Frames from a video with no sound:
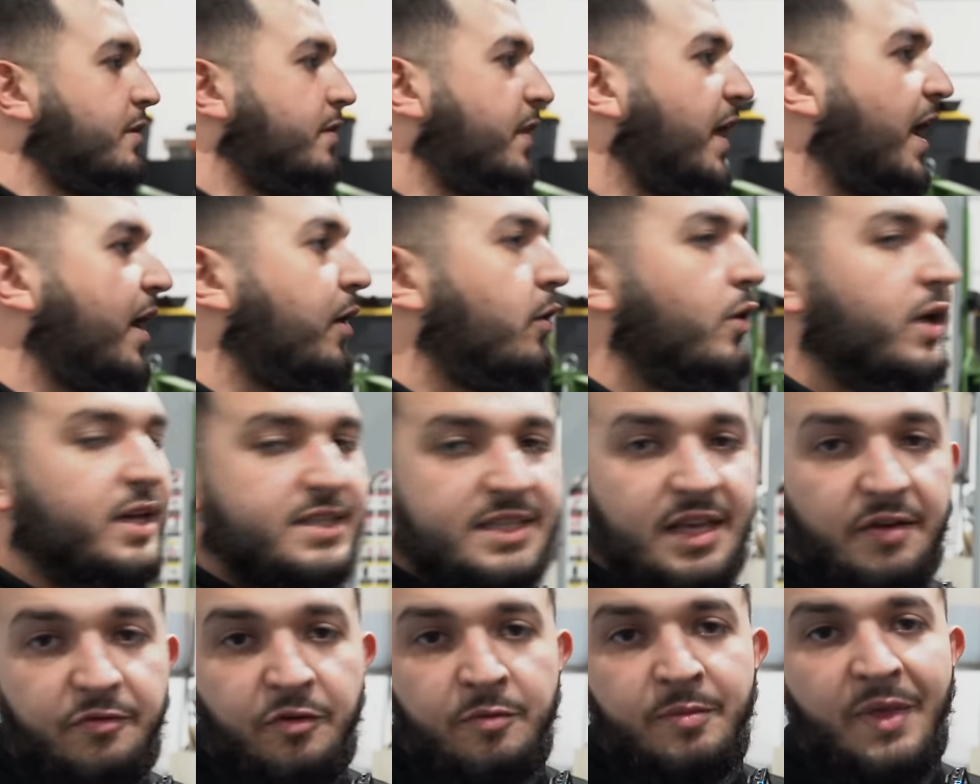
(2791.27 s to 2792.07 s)
Now,
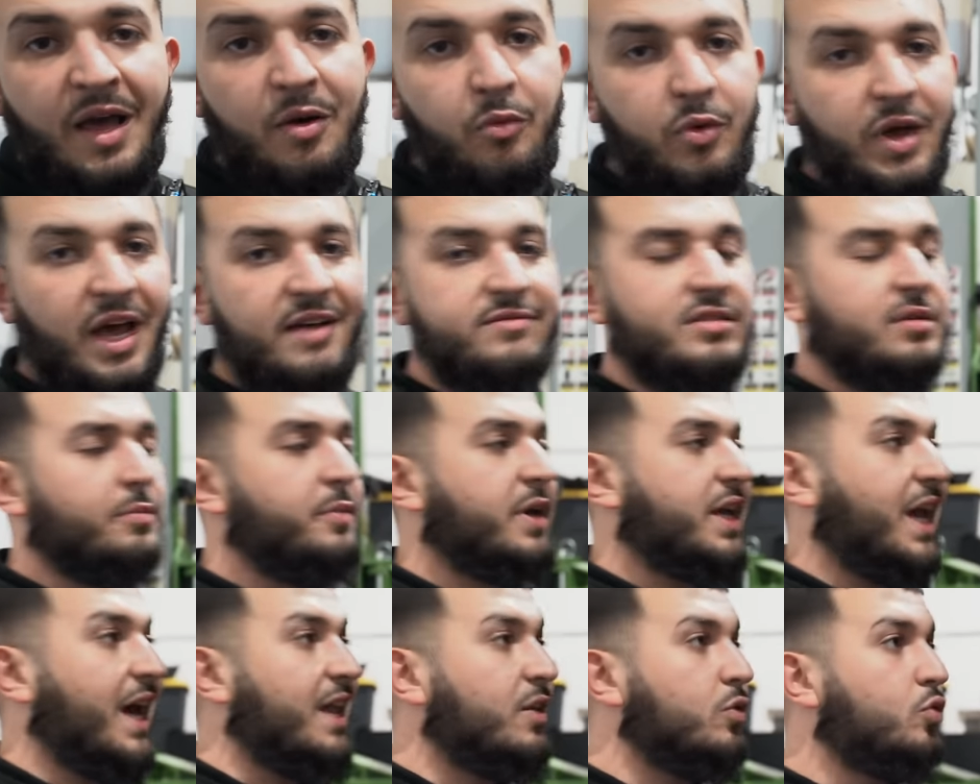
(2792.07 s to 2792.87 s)
except from that, we have some
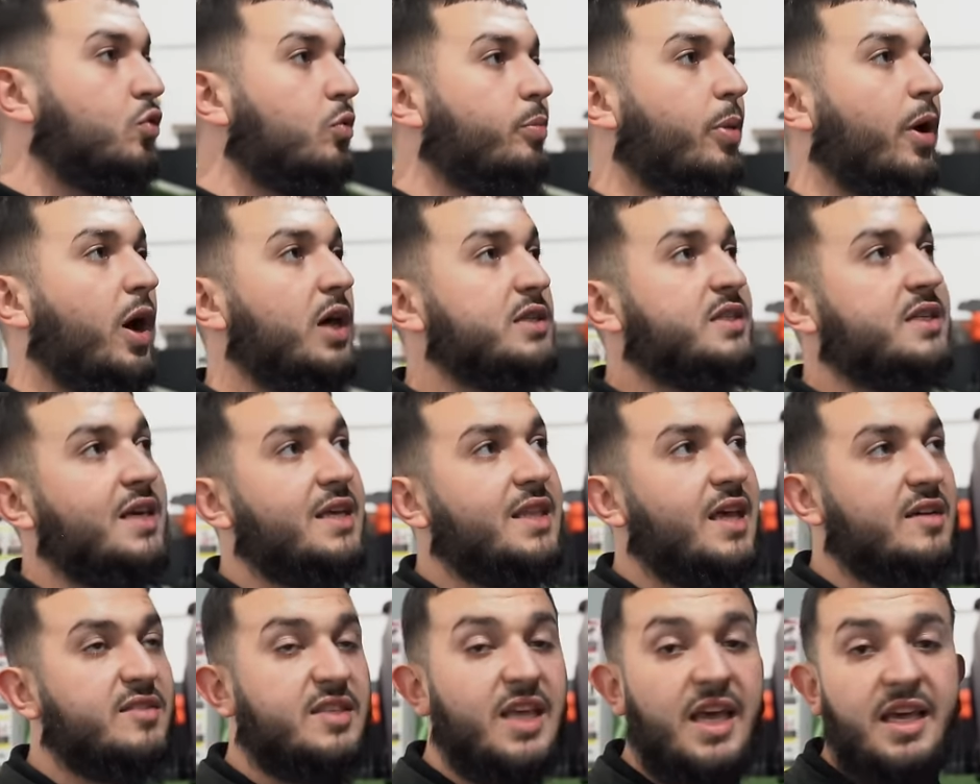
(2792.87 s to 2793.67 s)
mechanical parts
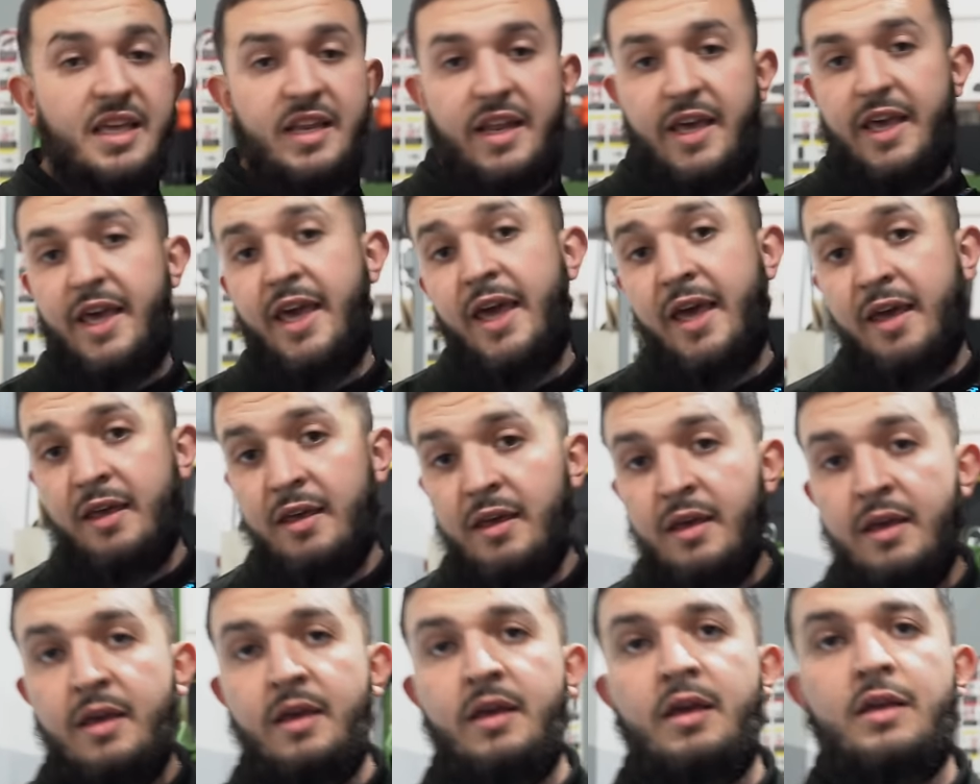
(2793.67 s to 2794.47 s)
here that's taken a hit.
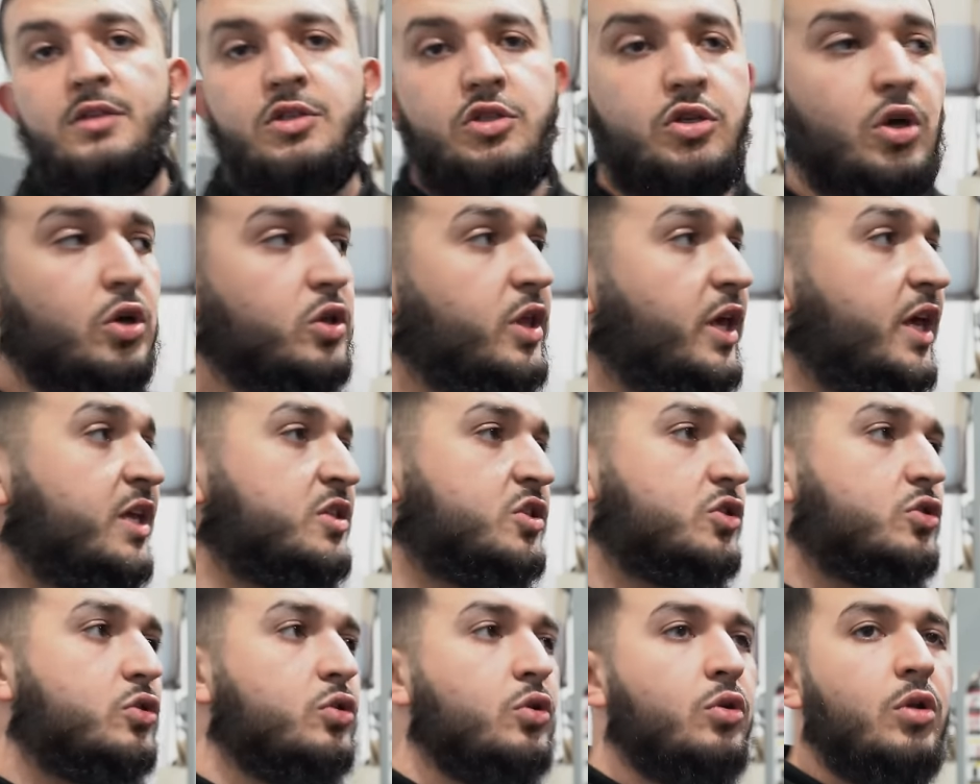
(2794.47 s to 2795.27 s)
So the
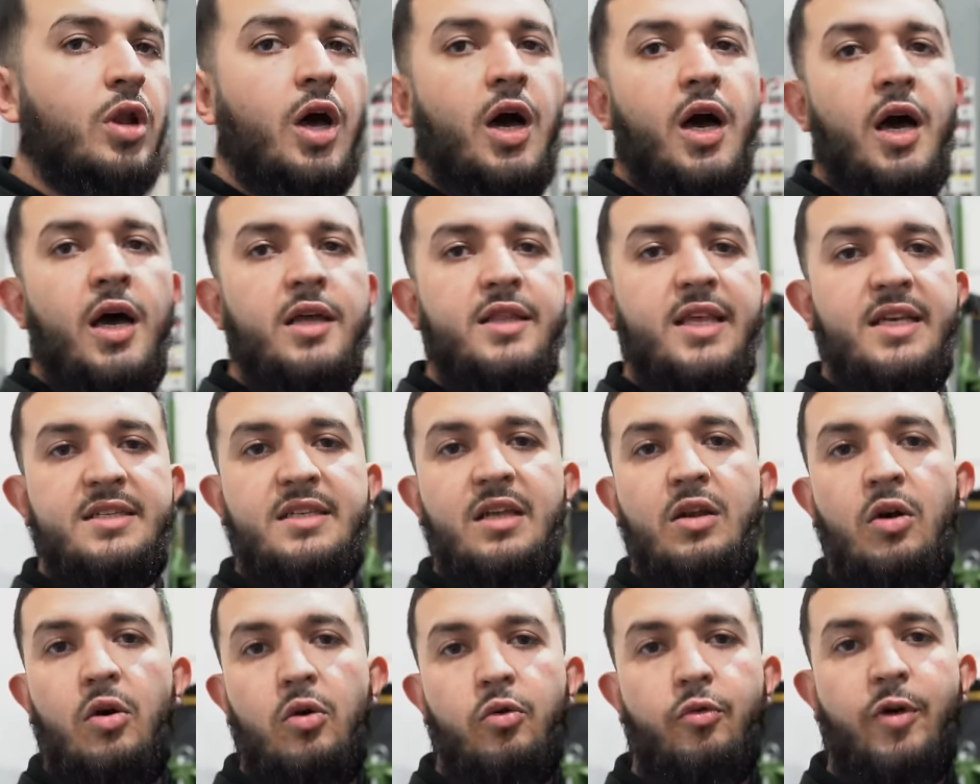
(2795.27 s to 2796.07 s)
intercooler, there's
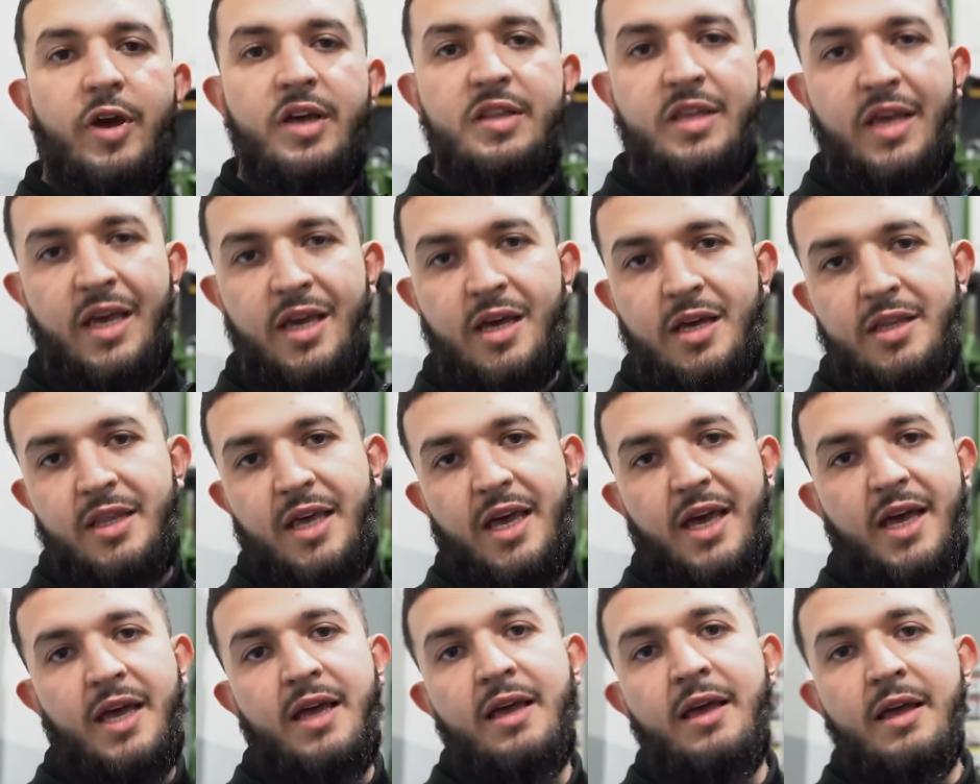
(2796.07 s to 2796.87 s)
a little radiator
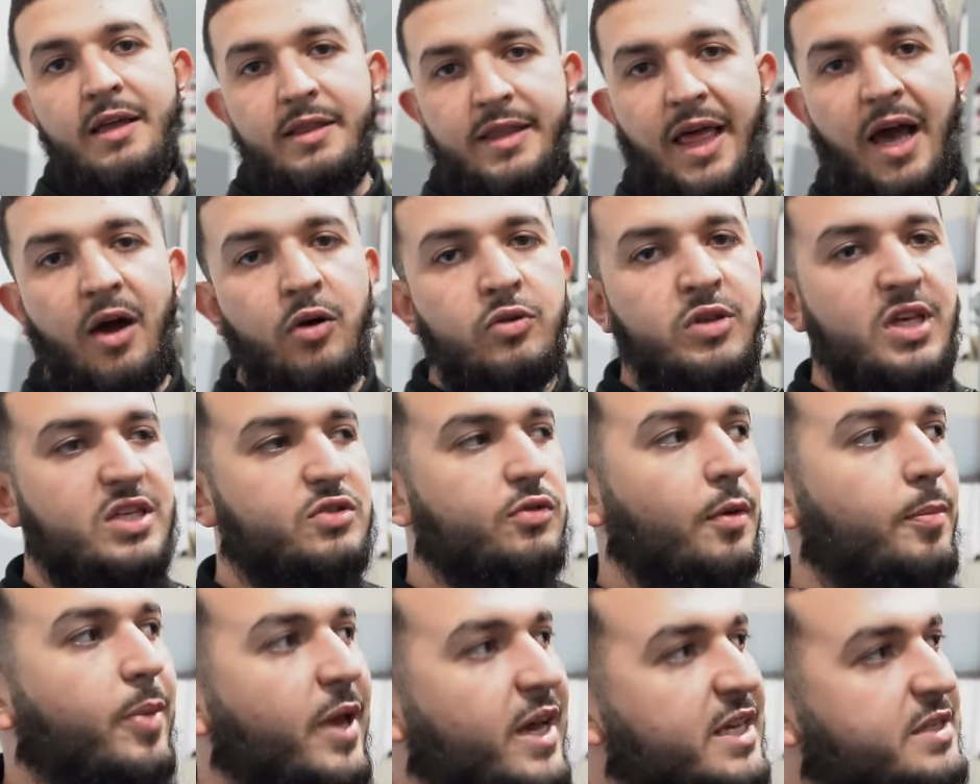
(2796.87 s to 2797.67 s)
there. That one
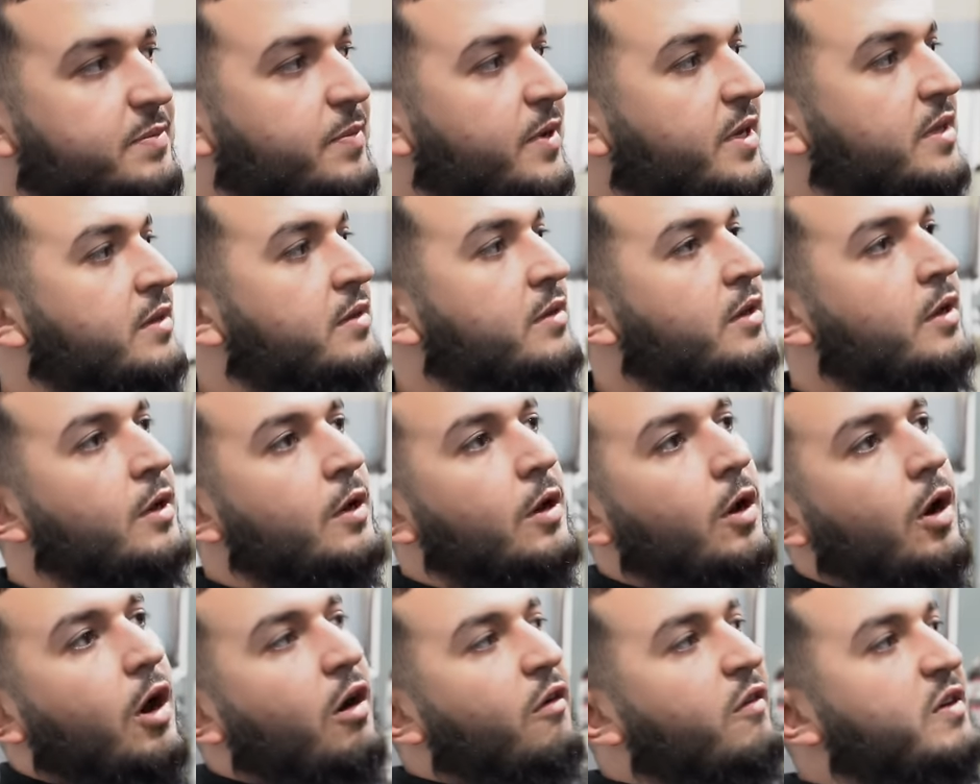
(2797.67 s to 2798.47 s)
needs replacement.
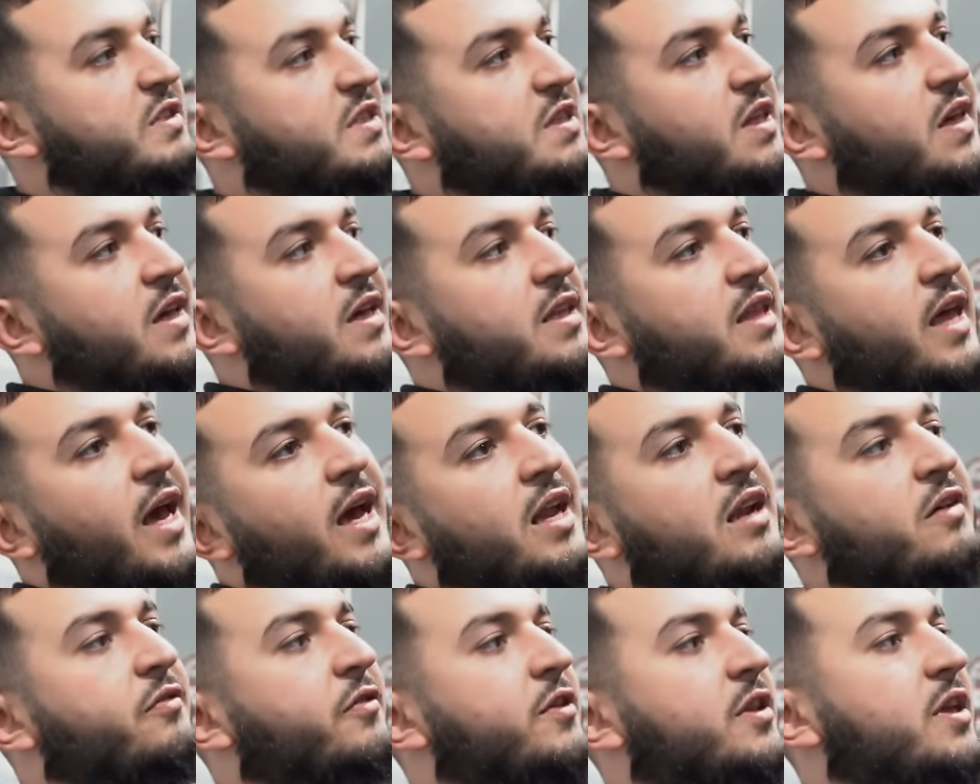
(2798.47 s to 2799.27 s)
Obviously, the
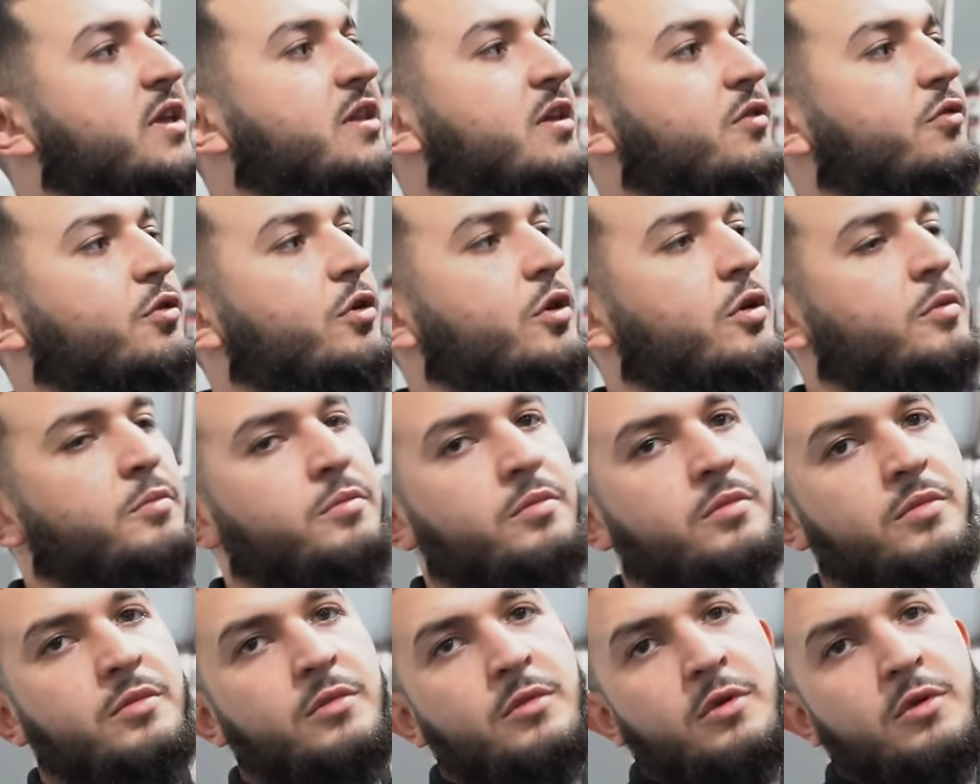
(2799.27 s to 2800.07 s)
elephant in the room,